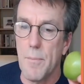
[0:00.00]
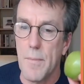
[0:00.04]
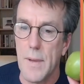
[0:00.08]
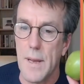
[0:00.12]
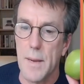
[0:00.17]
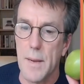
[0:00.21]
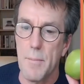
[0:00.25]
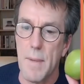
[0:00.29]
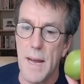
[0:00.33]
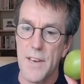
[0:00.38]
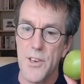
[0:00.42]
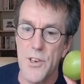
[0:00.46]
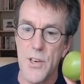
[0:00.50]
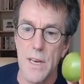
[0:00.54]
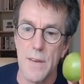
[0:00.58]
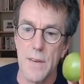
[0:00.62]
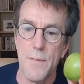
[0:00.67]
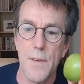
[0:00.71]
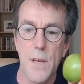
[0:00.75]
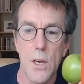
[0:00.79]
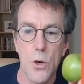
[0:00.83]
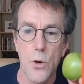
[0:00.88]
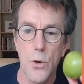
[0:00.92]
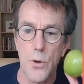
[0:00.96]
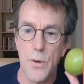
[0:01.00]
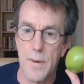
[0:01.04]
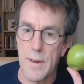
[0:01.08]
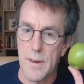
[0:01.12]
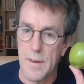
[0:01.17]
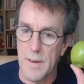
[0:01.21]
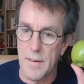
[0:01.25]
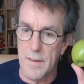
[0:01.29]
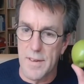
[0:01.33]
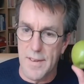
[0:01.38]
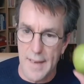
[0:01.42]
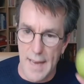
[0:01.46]
imagine if you could
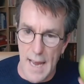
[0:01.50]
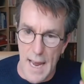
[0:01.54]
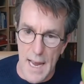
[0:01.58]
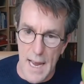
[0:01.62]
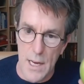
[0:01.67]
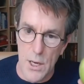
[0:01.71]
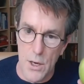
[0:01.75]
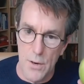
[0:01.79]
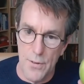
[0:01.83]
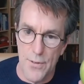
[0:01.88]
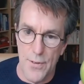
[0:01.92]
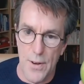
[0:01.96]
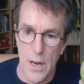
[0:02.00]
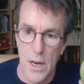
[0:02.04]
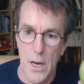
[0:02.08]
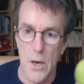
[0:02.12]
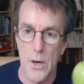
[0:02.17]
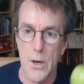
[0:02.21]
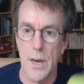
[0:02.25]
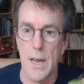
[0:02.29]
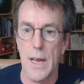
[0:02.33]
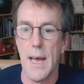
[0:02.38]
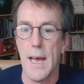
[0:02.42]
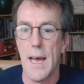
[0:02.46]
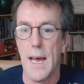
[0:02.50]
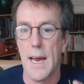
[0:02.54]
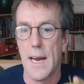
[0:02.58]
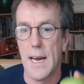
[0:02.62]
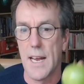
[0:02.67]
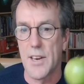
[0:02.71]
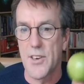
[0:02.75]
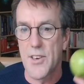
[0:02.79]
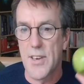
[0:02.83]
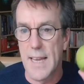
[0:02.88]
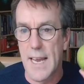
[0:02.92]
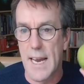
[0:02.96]
scan your phone and
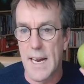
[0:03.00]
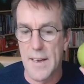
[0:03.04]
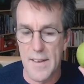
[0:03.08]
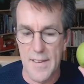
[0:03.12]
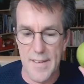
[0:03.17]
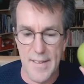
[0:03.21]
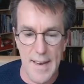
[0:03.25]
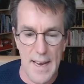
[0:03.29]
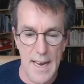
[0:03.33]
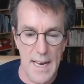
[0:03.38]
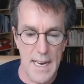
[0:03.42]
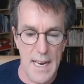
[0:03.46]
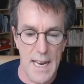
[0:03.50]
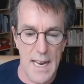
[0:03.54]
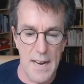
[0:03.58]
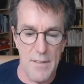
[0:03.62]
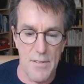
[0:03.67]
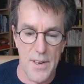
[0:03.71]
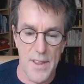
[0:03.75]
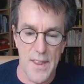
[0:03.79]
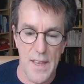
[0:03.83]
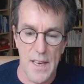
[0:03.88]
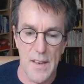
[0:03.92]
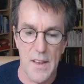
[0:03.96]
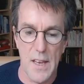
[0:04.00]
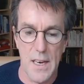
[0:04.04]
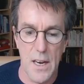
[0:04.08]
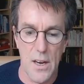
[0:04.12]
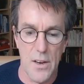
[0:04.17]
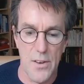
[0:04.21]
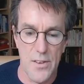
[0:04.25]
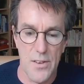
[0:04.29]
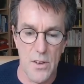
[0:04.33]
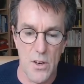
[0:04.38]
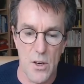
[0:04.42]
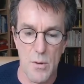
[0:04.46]
actually understand everything that
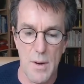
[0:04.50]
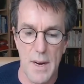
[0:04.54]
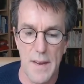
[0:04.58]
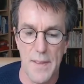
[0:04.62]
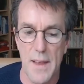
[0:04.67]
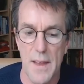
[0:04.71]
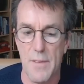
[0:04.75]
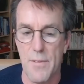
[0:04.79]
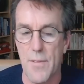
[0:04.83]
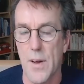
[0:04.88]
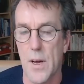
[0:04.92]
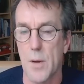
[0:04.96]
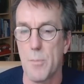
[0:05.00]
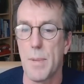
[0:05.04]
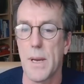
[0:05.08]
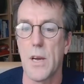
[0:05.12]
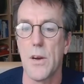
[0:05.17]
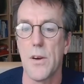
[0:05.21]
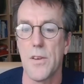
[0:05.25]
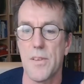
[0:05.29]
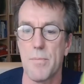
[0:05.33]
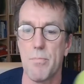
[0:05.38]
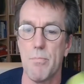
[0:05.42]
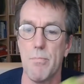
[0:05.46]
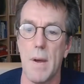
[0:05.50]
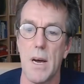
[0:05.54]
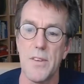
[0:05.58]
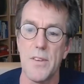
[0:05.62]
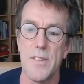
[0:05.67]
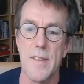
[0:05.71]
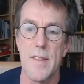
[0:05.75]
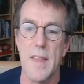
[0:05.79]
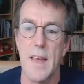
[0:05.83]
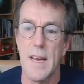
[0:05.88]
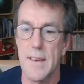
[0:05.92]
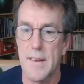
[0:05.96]
goes on around that phone, because most
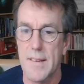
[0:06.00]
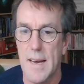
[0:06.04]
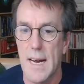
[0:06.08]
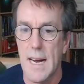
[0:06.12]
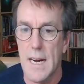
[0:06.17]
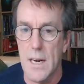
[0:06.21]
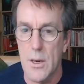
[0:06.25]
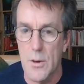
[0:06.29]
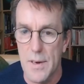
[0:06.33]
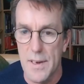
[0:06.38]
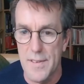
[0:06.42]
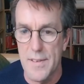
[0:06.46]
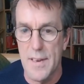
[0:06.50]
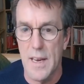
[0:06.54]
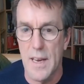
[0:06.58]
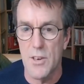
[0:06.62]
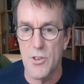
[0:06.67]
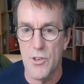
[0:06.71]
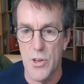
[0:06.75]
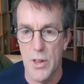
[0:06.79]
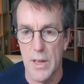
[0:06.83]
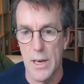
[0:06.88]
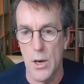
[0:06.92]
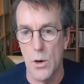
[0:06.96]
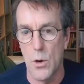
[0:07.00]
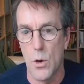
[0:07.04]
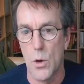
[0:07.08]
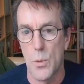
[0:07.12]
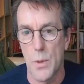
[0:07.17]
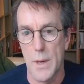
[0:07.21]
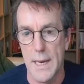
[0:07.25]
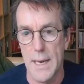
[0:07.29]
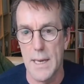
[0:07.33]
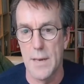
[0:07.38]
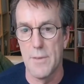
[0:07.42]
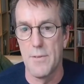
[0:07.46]
of that data is actually
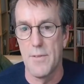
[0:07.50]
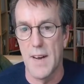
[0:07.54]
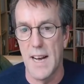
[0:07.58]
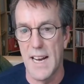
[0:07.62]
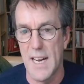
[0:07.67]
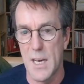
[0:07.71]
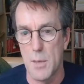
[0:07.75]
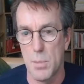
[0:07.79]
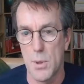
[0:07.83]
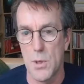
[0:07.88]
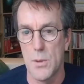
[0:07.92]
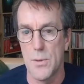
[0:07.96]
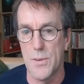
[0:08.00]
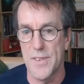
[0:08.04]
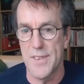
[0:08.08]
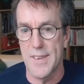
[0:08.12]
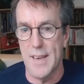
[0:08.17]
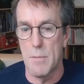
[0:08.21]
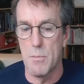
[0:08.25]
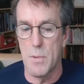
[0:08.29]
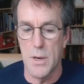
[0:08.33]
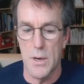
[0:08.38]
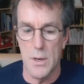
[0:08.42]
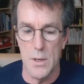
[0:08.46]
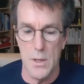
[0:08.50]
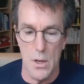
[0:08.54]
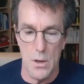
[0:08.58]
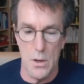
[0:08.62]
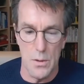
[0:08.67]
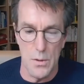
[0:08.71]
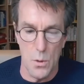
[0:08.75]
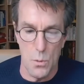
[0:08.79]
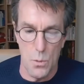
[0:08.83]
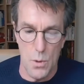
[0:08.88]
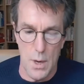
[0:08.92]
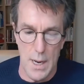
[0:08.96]
already available somewhere
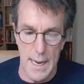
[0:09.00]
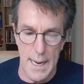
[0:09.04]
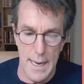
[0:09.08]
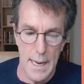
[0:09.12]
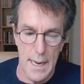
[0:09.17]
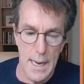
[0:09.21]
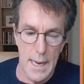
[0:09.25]
along the way.